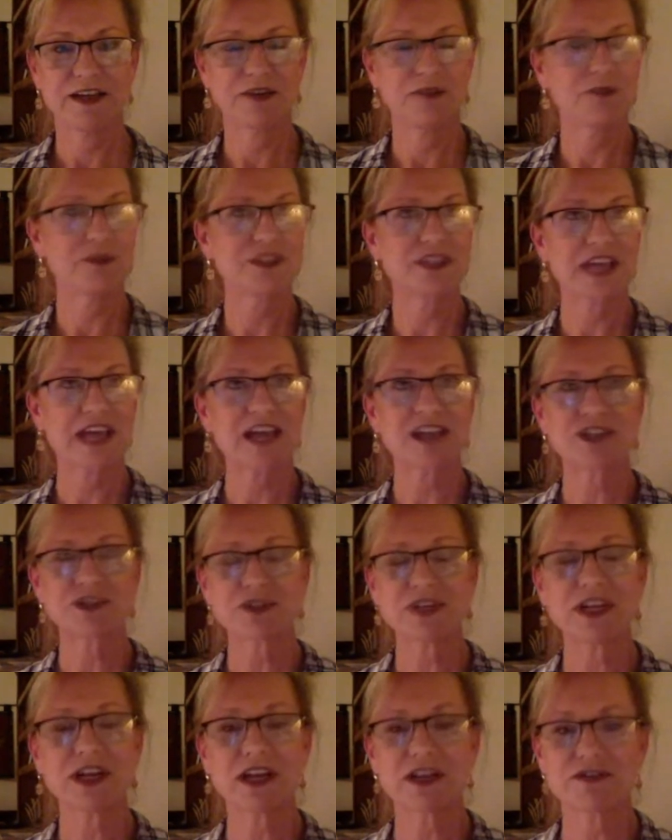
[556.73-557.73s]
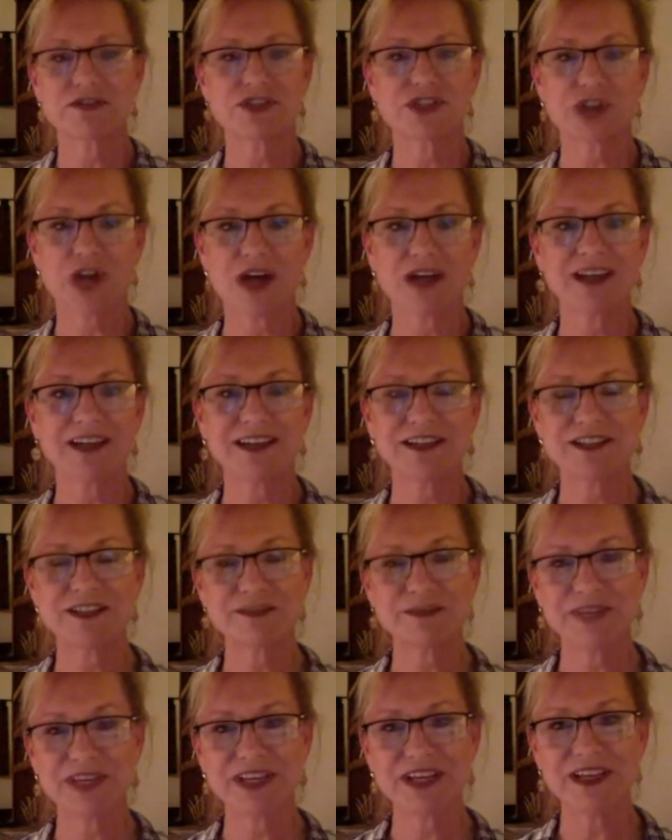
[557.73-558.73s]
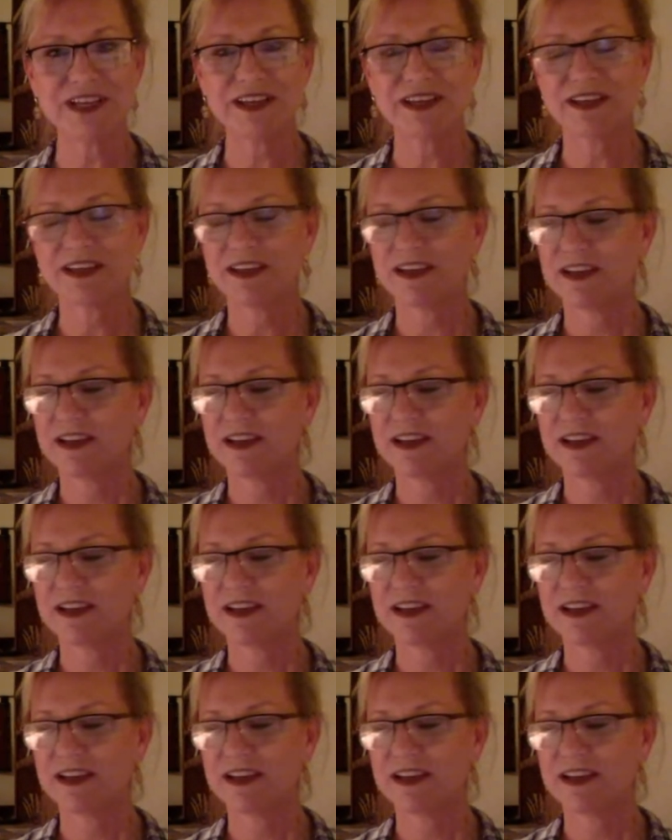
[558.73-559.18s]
And it was actually kind of shocking to me,